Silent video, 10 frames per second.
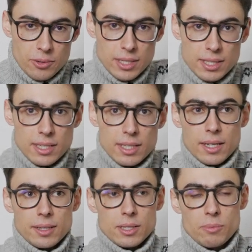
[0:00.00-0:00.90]
is,
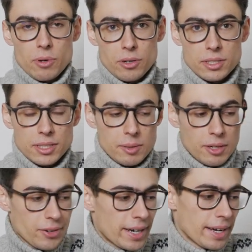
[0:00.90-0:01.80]
the smaller is the
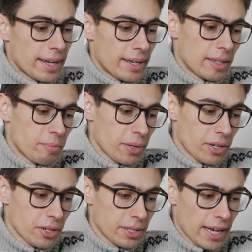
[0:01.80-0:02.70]
grain, and the
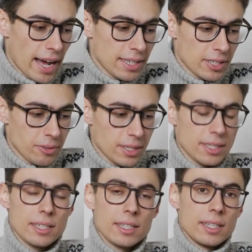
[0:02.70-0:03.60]
bigger the ISO
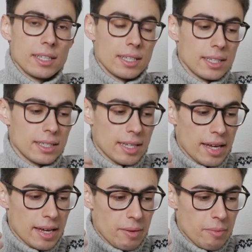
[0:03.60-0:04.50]
is,
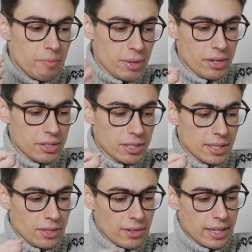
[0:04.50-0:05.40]
the bigger is the
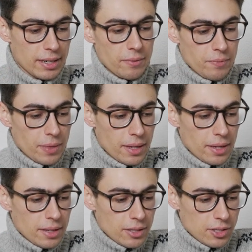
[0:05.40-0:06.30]
grain.
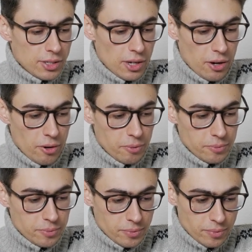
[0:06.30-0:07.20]
So
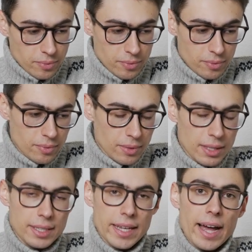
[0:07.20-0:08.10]

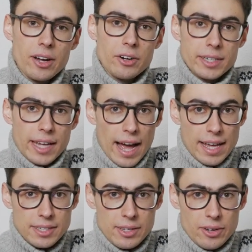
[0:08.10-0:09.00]
the higher the
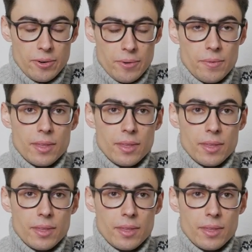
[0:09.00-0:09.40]
ISO,